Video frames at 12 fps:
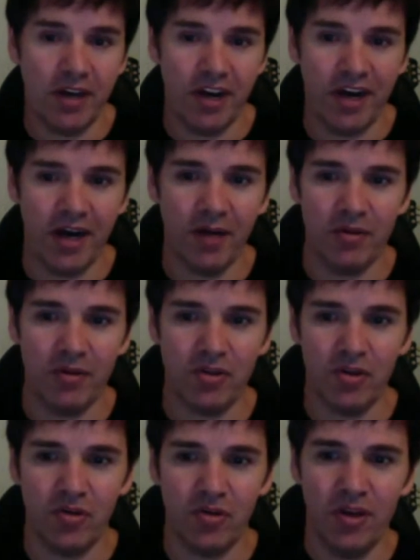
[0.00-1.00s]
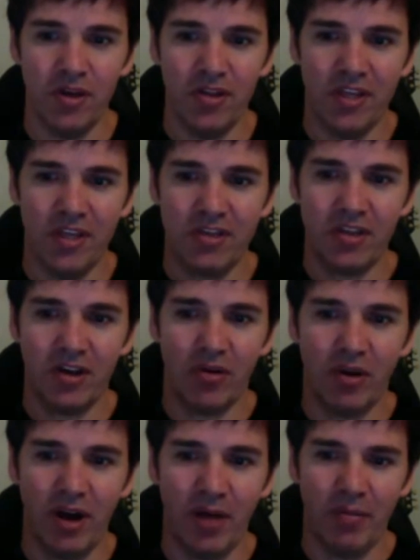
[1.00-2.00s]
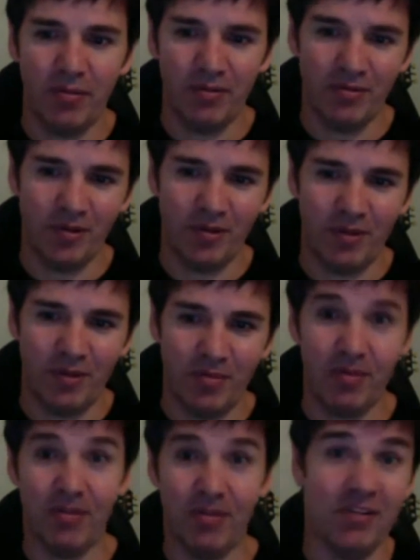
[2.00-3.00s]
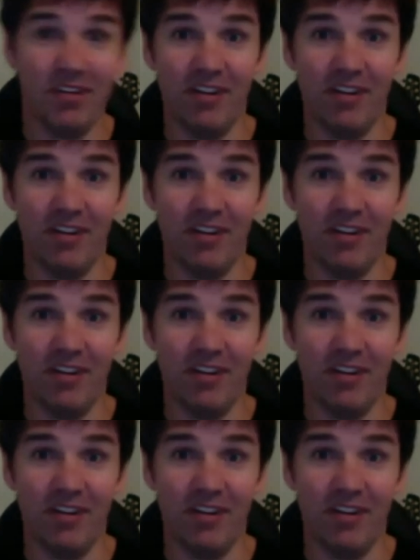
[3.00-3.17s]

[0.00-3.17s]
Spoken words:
And so things go up when people are